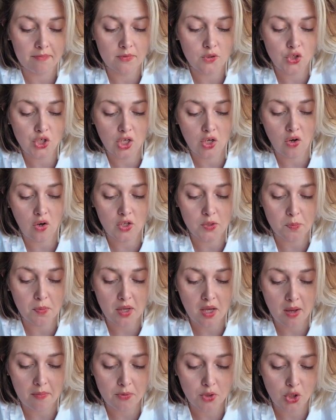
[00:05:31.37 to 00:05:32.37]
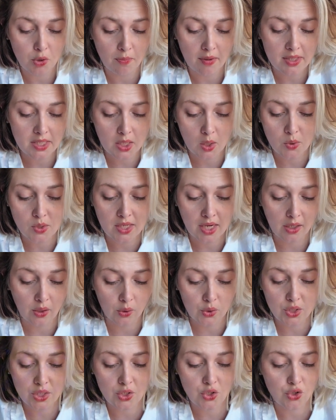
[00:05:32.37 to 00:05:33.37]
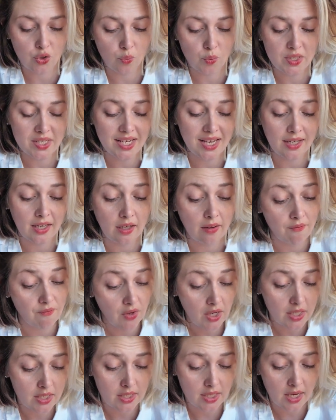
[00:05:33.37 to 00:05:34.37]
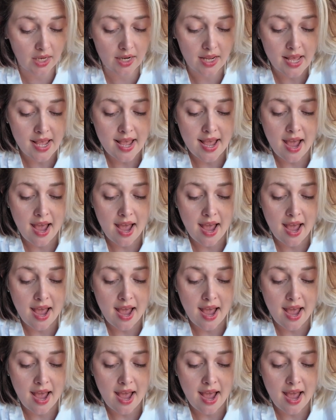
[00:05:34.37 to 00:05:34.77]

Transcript: She calls me up 2 months ago saying her sister was getting evicted